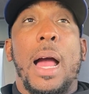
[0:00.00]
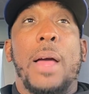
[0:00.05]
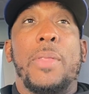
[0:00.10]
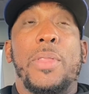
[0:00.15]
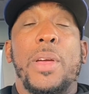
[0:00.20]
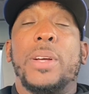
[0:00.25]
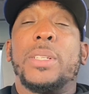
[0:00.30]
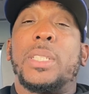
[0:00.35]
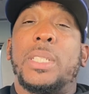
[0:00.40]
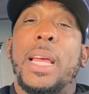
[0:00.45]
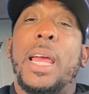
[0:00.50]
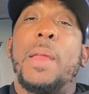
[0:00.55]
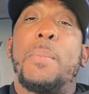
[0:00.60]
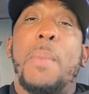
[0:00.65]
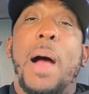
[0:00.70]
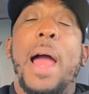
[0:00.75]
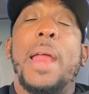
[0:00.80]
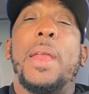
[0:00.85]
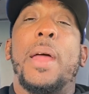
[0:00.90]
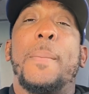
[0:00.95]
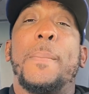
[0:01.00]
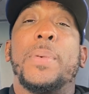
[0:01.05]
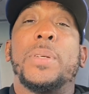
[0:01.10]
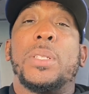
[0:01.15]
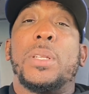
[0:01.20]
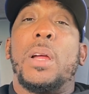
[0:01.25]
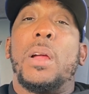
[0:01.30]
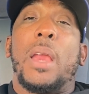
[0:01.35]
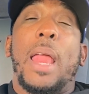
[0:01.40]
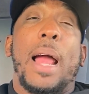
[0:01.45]
they're seeing my
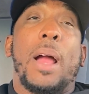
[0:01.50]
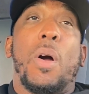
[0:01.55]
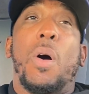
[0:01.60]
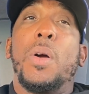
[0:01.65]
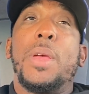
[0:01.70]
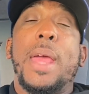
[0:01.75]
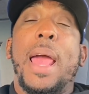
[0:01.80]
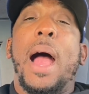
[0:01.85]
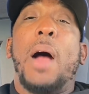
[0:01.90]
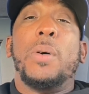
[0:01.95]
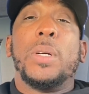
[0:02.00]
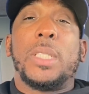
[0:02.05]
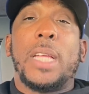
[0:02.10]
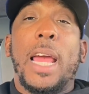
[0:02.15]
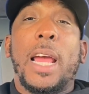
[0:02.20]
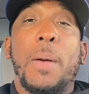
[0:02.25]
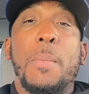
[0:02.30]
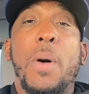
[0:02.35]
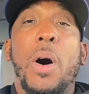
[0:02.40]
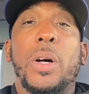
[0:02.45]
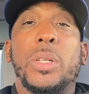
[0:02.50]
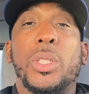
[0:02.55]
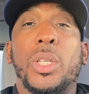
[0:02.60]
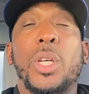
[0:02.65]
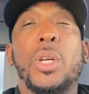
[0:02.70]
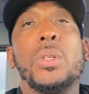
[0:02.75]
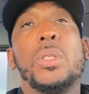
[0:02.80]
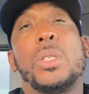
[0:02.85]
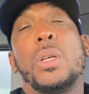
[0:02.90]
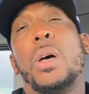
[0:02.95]
numbers and they're like, oh yeah, I would take them all
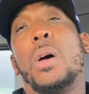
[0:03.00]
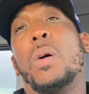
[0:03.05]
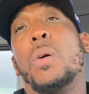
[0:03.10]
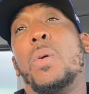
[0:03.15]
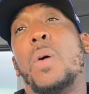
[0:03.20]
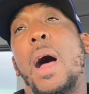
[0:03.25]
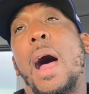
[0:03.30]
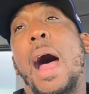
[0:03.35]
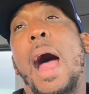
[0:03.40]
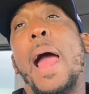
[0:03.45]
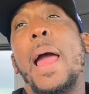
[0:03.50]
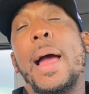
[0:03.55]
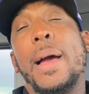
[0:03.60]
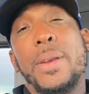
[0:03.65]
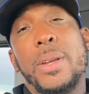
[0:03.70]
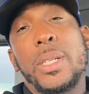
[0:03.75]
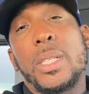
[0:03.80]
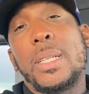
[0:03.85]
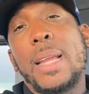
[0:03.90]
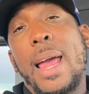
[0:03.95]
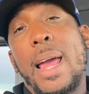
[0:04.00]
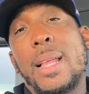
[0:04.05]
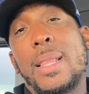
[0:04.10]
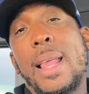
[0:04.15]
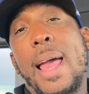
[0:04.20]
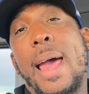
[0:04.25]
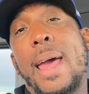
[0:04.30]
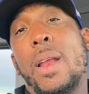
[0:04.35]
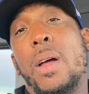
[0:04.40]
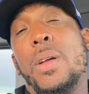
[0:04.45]
too. So I understand
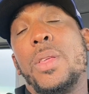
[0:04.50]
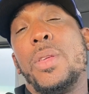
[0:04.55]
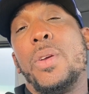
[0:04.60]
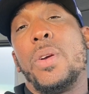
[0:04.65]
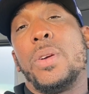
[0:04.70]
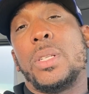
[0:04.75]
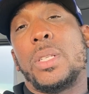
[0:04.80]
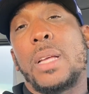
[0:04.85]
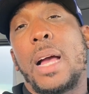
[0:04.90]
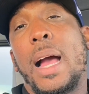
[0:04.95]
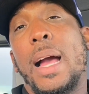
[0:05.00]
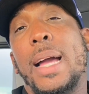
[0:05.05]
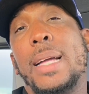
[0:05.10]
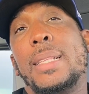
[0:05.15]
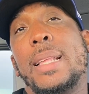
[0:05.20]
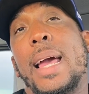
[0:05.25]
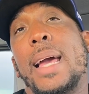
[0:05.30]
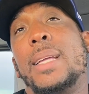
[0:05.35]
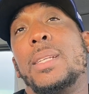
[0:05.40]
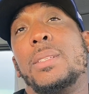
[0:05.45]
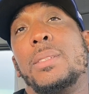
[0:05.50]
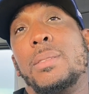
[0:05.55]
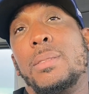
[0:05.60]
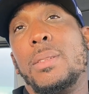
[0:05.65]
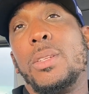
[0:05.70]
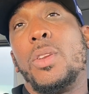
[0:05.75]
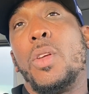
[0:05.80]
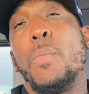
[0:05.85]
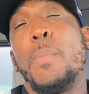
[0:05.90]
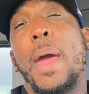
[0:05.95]
that on your side that
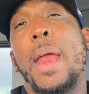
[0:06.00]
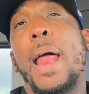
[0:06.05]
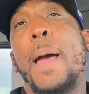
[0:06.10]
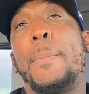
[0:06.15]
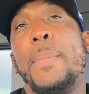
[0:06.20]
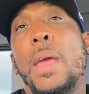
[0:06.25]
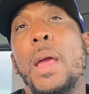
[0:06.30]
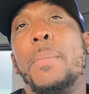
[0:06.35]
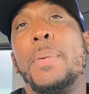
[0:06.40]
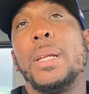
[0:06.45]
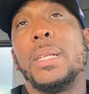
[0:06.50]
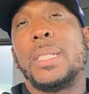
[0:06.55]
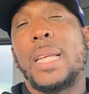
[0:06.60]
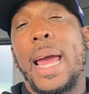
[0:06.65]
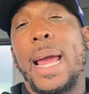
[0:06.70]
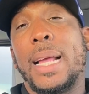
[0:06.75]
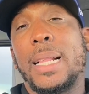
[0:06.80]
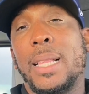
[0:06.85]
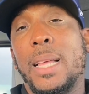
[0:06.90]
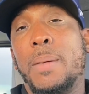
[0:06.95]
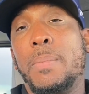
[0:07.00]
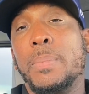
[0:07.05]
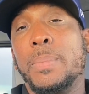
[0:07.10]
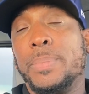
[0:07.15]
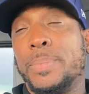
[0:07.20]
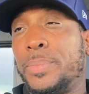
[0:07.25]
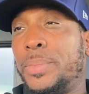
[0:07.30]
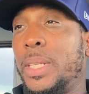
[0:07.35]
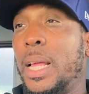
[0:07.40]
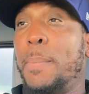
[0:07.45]
you may not be able to take them,
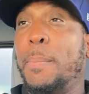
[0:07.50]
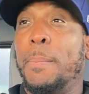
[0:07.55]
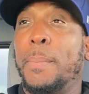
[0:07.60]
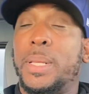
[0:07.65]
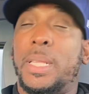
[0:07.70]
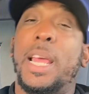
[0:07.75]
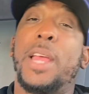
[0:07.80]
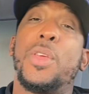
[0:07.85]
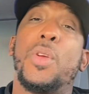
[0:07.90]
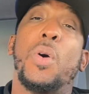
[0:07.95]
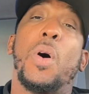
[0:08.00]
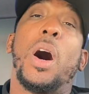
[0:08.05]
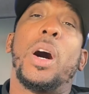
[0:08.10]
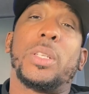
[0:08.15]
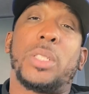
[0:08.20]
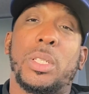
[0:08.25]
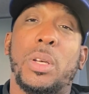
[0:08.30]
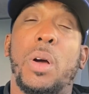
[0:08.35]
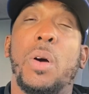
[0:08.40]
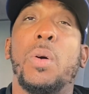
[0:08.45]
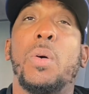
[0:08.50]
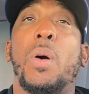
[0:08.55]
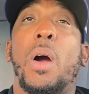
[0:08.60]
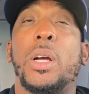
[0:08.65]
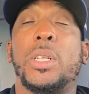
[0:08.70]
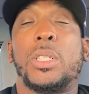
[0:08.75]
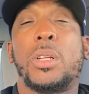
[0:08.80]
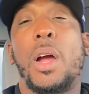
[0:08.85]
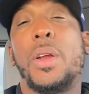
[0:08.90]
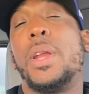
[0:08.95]
but then you also
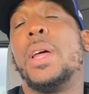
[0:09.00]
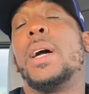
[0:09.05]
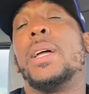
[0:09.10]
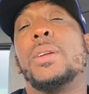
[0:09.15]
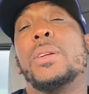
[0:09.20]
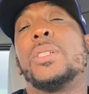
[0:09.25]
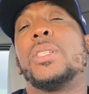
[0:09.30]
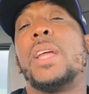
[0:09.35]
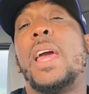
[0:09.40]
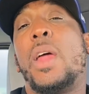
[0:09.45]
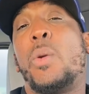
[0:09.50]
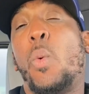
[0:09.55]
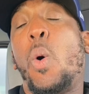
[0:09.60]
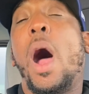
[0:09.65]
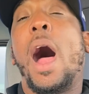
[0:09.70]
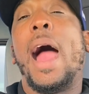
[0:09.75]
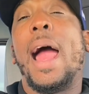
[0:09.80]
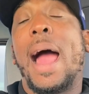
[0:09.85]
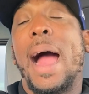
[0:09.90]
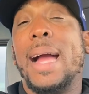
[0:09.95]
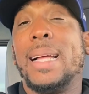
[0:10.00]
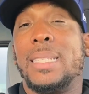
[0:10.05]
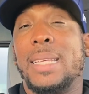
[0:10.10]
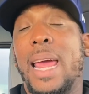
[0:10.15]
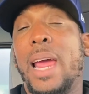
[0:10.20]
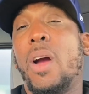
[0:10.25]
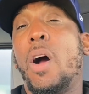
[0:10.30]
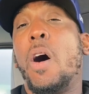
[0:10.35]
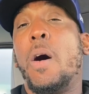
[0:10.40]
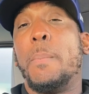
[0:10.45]
are starting to understand why I
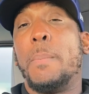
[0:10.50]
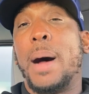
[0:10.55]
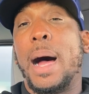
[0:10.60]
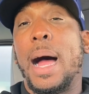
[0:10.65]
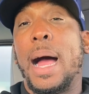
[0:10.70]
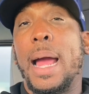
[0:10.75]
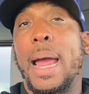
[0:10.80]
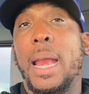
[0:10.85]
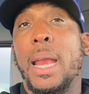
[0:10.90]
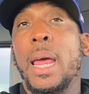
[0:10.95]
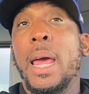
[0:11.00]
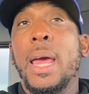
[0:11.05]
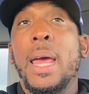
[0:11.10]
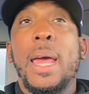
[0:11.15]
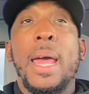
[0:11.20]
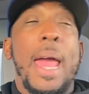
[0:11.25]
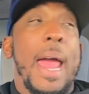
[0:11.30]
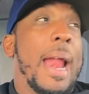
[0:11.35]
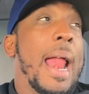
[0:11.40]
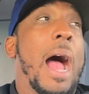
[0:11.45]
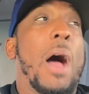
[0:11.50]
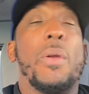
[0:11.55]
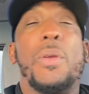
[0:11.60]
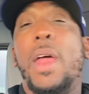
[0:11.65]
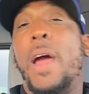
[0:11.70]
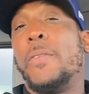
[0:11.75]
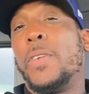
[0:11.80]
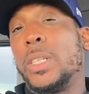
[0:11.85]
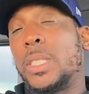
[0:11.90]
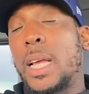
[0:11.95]
take all mine. And I'll
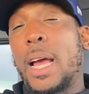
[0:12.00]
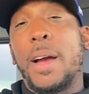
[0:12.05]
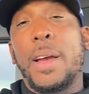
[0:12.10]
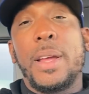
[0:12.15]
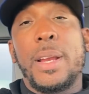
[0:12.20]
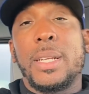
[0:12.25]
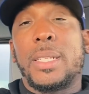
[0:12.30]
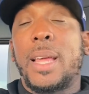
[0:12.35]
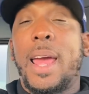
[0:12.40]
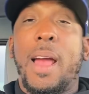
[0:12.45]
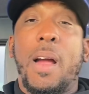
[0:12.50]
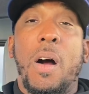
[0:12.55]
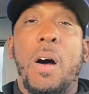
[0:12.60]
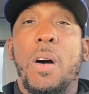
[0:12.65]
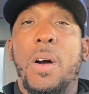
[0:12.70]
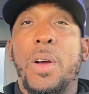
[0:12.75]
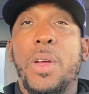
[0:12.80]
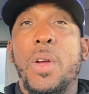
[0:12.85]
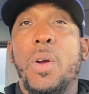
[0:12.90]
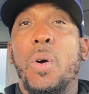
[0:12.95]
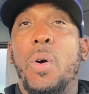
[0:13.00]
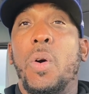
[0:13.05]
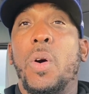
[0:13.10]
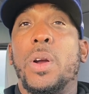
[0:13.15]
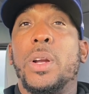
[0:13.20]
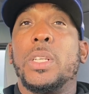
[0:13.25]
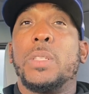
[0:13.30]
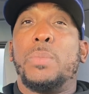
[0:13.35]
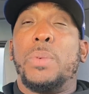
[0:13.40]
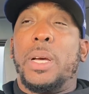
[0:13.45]
never tell you to take all your
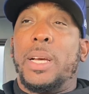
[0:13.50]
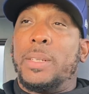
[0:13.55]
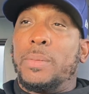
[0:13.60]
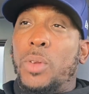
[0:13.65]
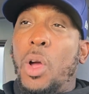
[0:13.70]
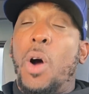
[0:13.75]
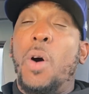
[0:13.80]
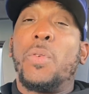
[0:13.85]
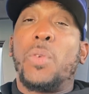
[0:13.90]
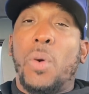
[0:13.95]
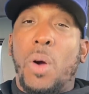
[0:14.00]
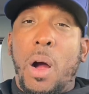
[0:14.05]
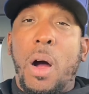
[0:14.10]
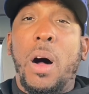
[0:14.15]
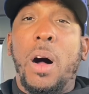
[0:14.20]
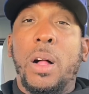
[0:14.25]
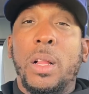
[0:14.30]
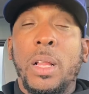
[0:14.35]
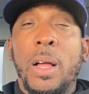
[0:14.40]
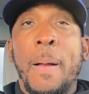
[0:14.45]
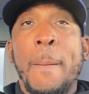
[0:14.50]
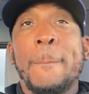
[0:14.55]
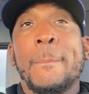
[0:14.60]
orders, but overall,